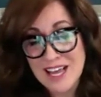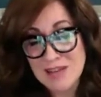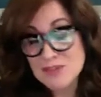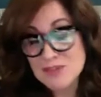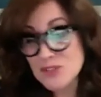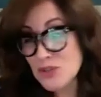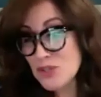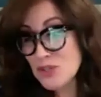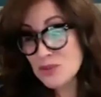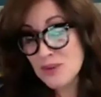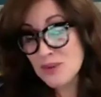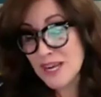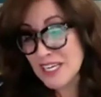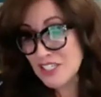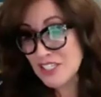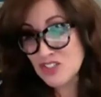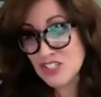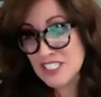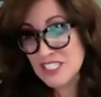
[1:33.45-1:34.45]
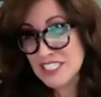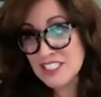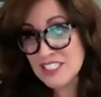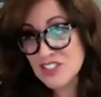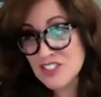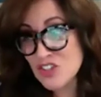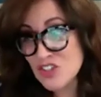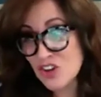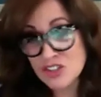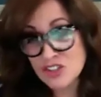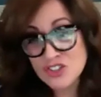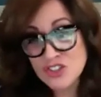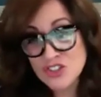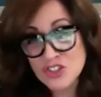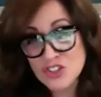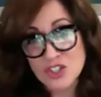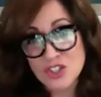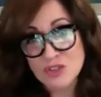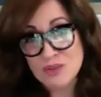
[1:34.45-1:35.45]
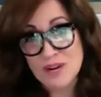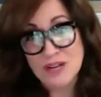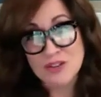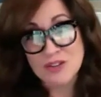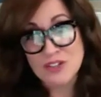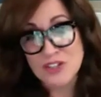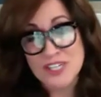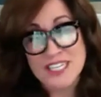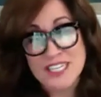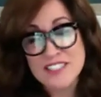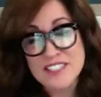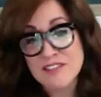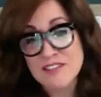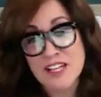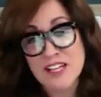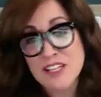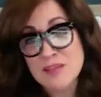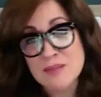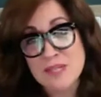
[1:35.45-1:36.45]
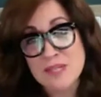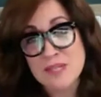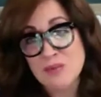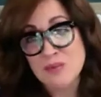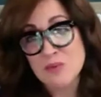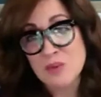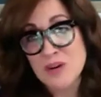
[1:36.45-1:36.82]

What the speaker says: So you're right. GE's culture around learning and development